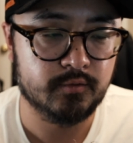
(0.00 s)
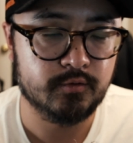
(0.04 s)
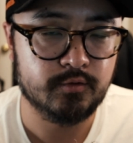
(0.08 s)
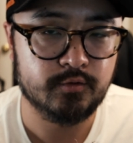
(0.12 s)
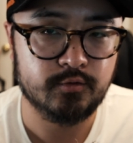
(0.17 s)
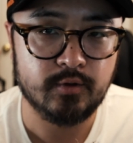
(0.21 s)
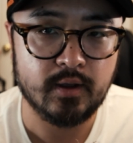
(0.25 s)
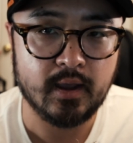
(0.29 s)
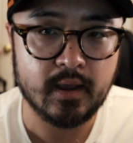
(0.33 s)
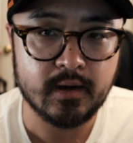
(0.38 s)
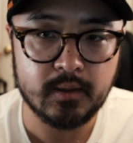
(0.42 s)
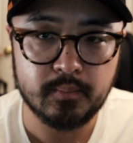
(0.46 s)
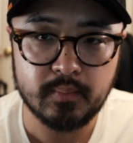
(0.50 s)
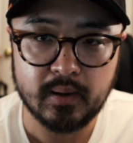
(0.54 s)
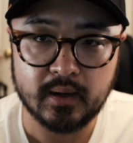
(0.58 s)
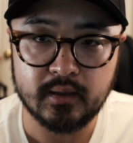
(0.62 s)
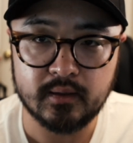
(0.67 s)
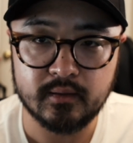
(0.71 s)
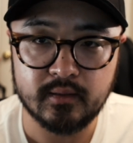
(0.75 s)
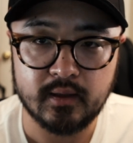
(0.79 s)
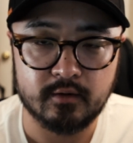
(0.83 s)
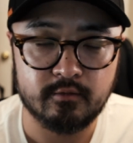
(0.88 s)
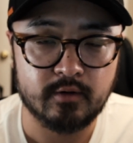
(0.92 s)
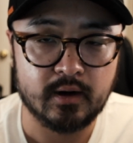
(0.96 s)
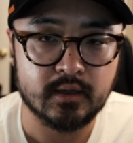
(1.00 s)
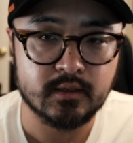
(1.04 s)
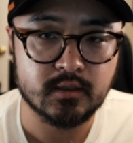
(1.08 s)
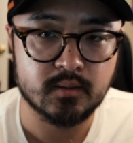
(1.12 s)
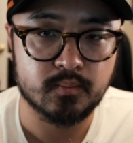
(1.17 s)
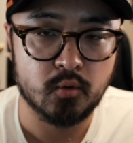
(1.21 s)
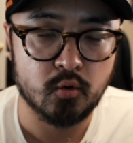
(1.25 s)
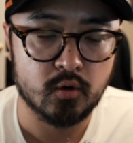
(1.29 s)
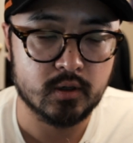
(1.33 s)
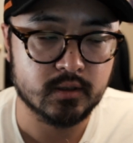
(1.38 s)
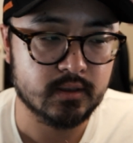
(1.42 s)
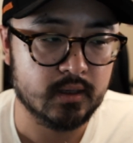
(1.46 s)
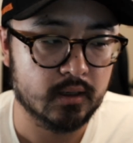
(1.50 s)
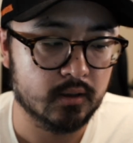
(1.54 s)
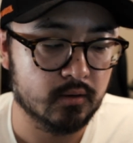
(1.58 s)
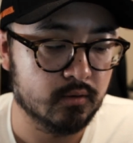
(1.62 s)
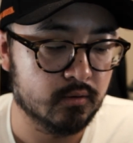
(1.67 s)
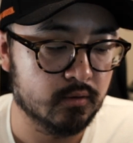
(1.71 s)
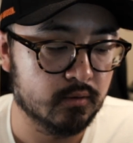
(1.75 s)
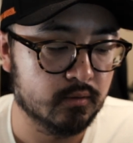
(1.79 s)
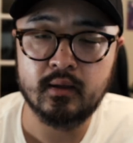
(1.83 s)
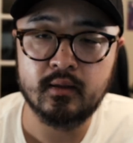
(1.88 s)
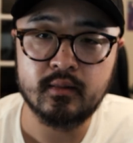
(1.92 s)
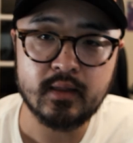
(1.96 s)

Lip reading: to anybody that rides a motorcycle.